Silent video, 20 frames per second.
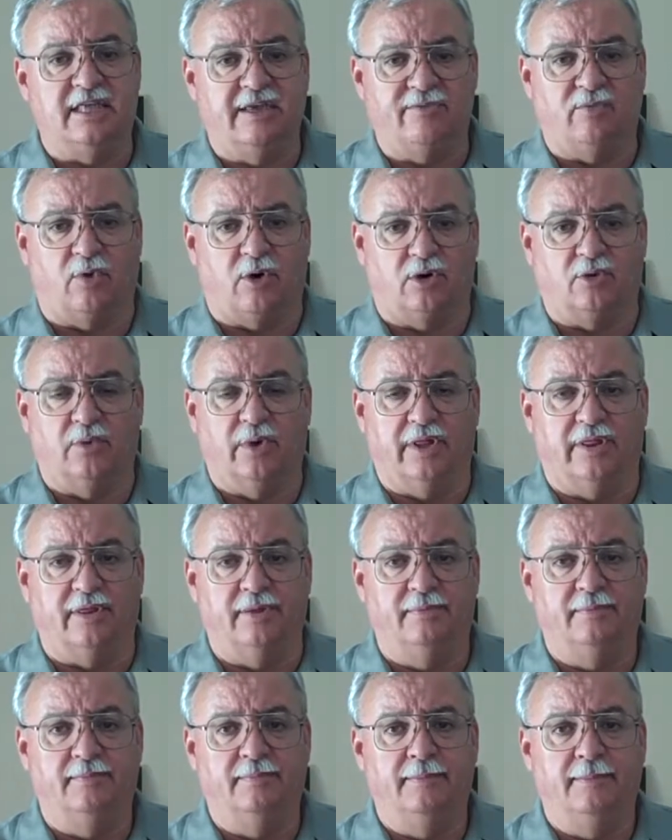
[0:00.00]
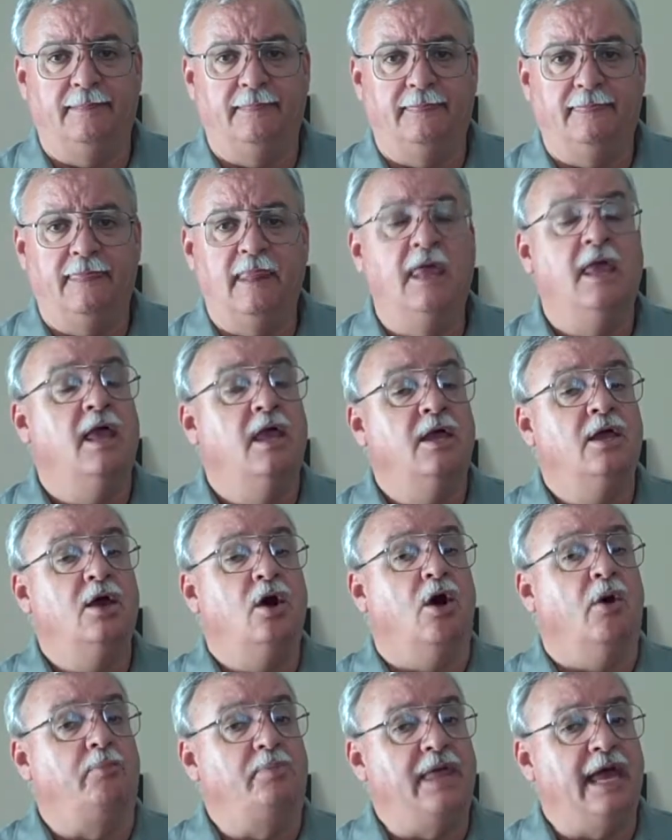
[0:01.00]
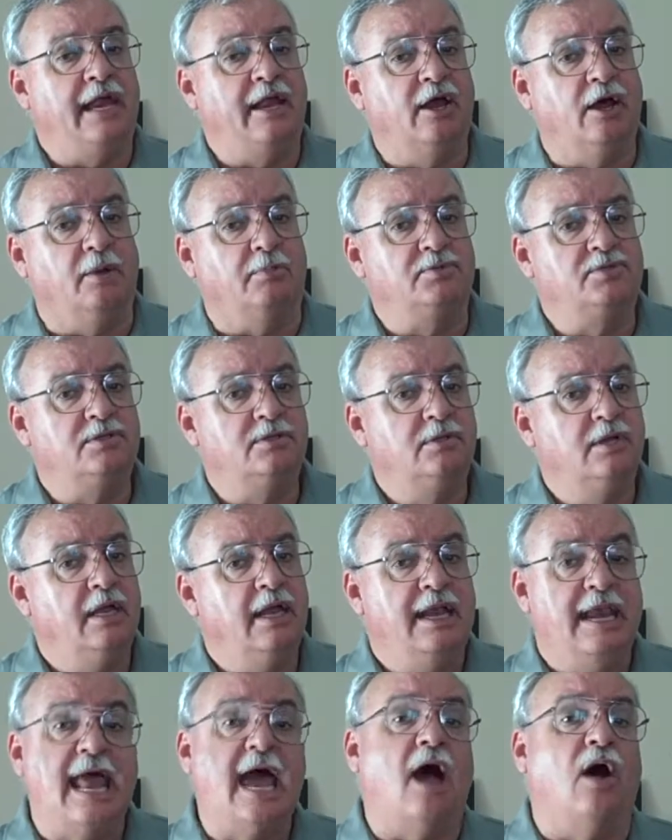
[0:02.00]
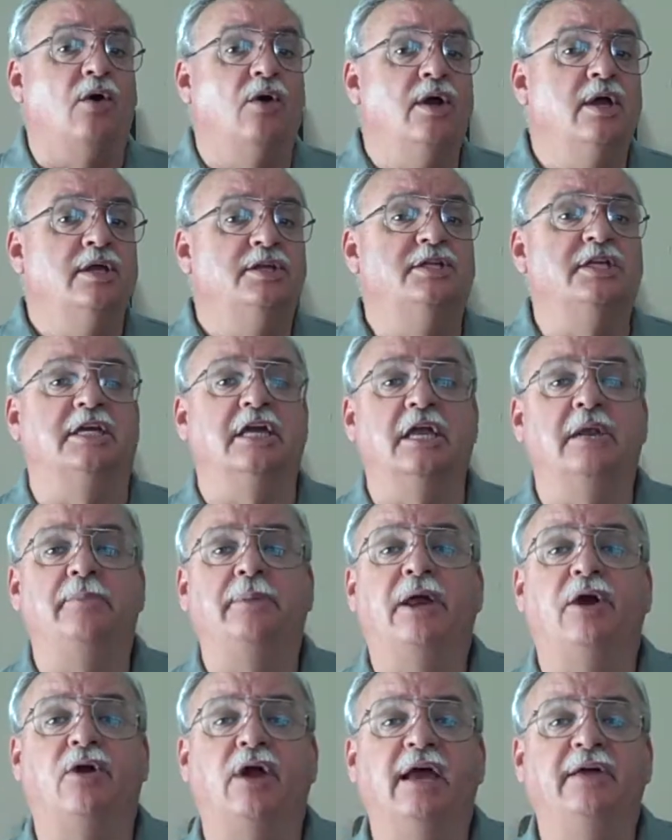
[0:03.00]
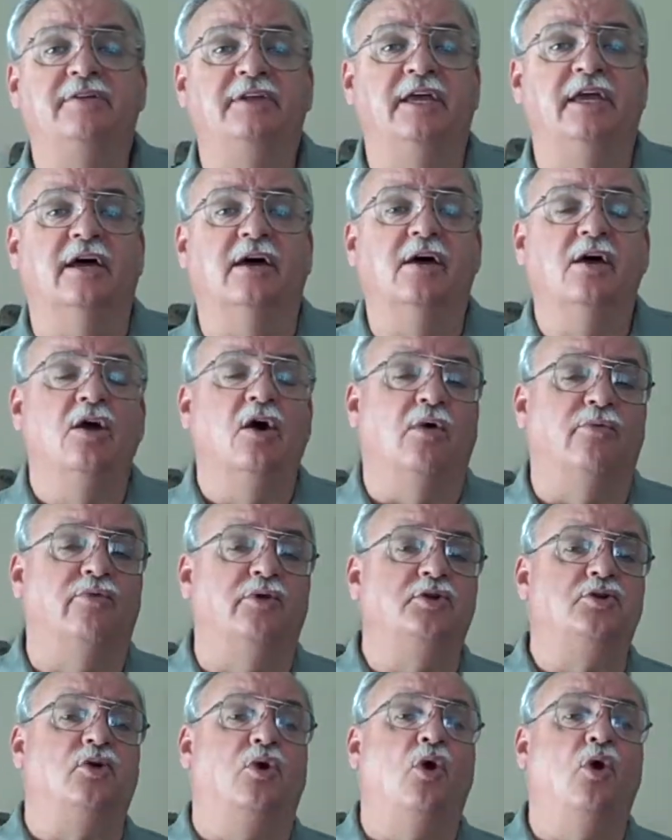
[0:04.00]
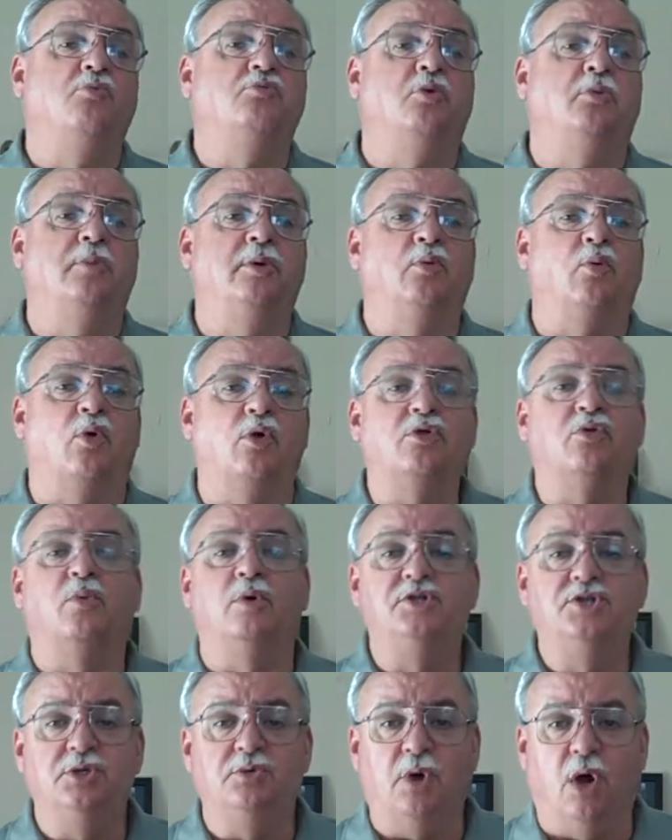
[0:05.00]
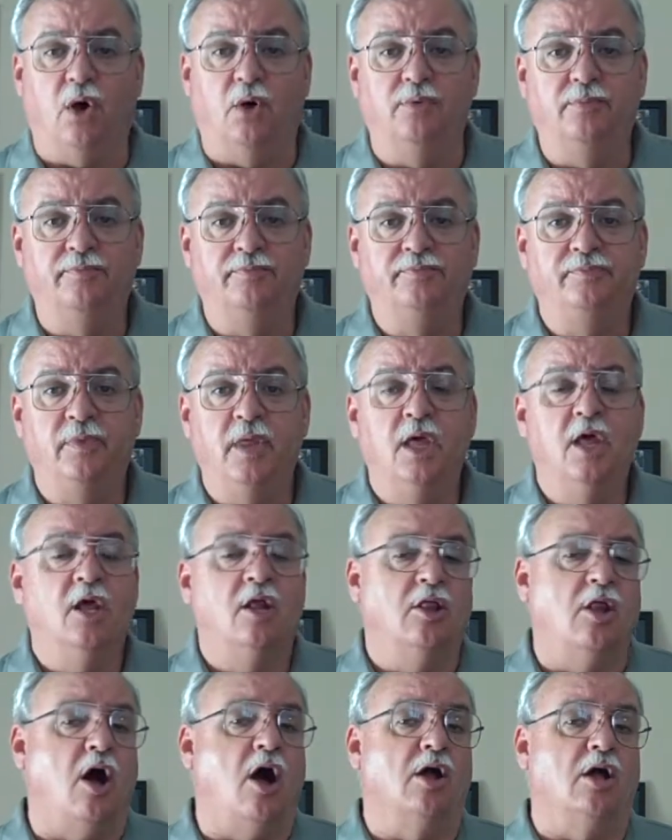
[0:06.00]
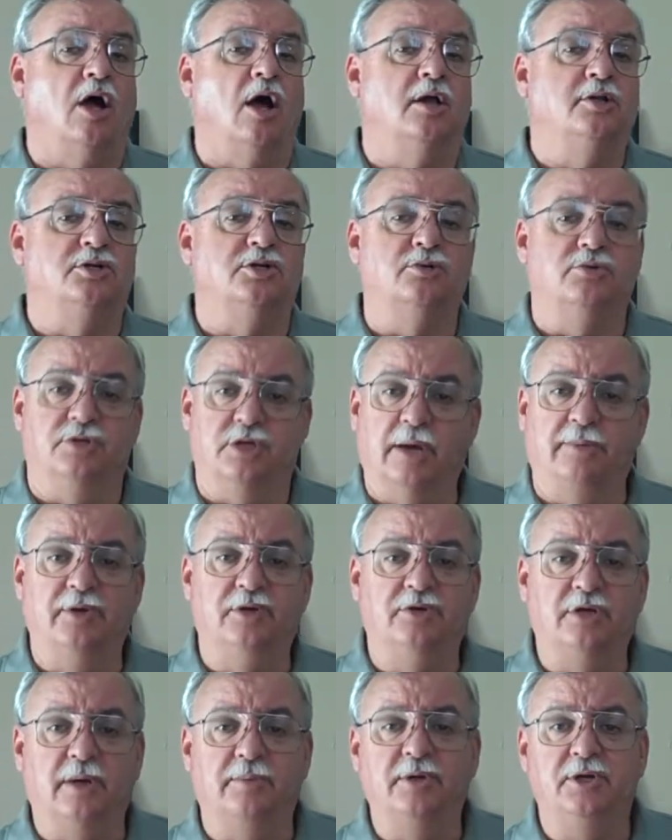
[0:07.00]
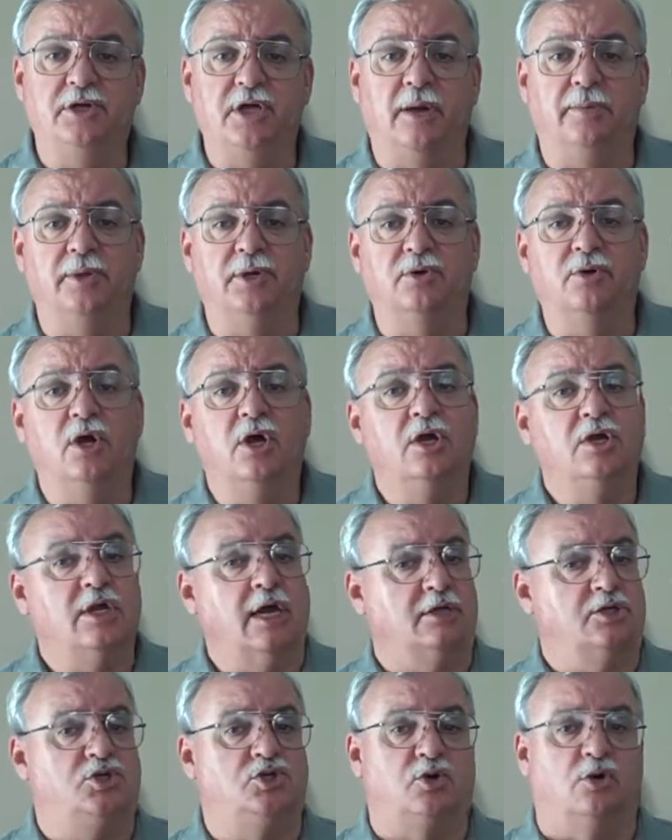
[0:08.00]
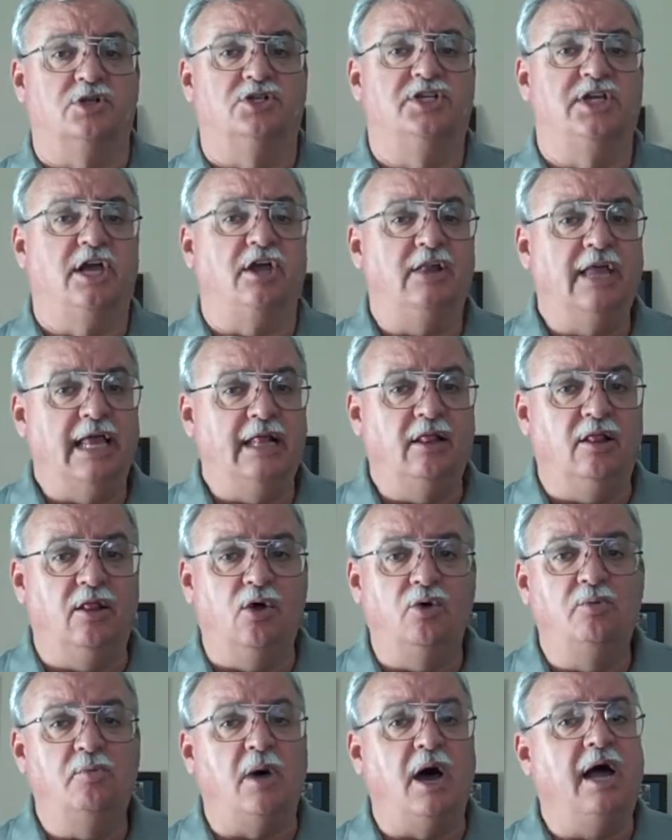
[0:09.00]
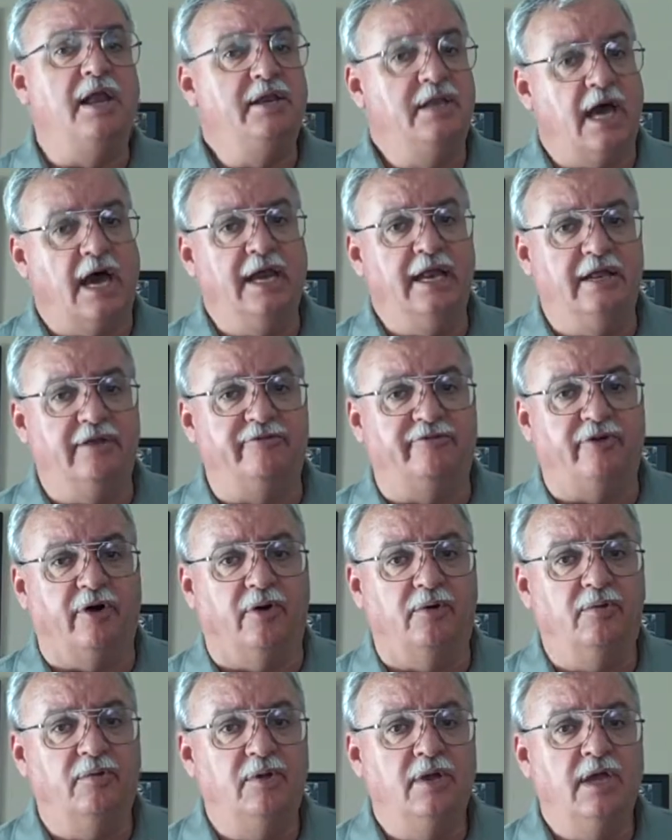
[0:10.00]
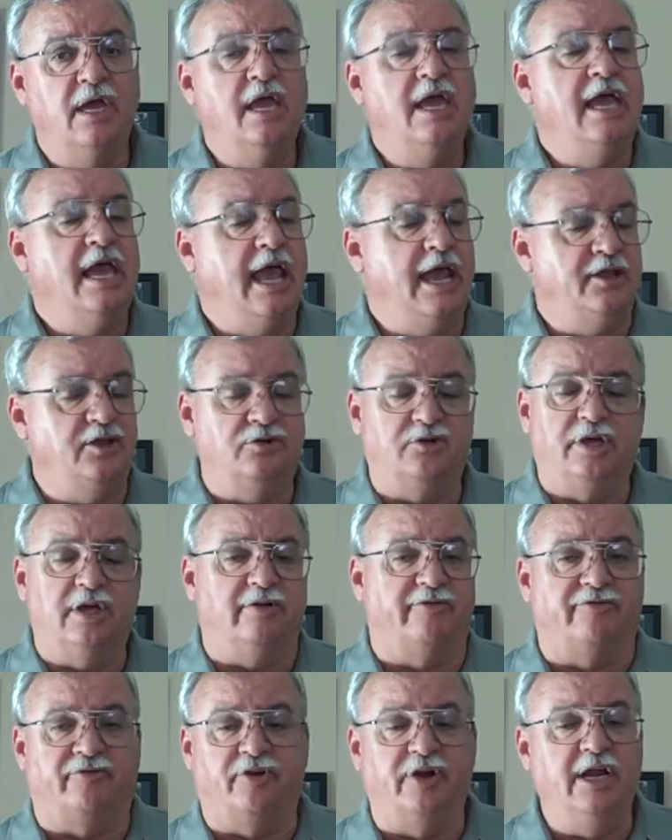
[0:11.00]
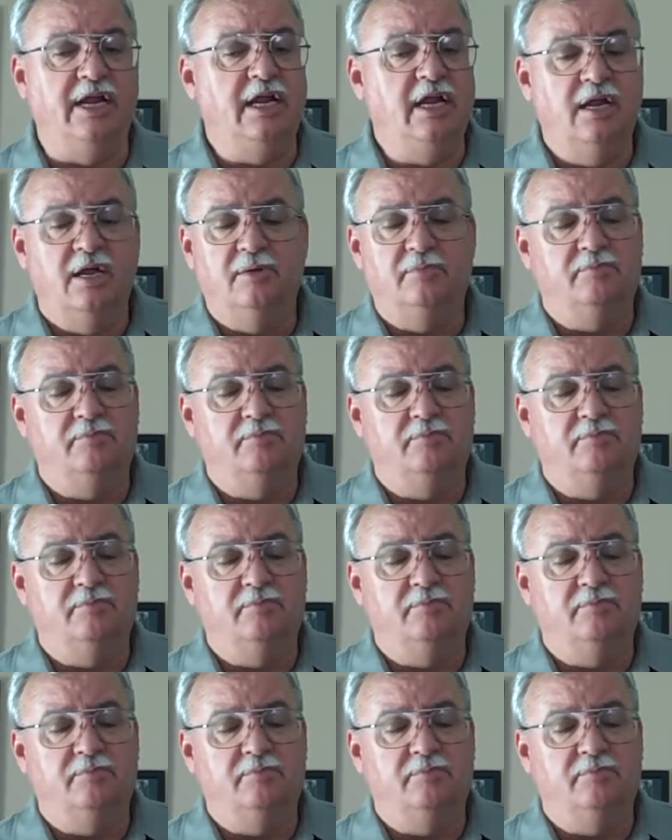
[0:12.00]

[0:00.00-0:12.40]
they've worked with. Hope that helps. Now, to get a better idea of when your home will be worth what you owe, log on to www.shortsaleandloanmod.info and you'll get a free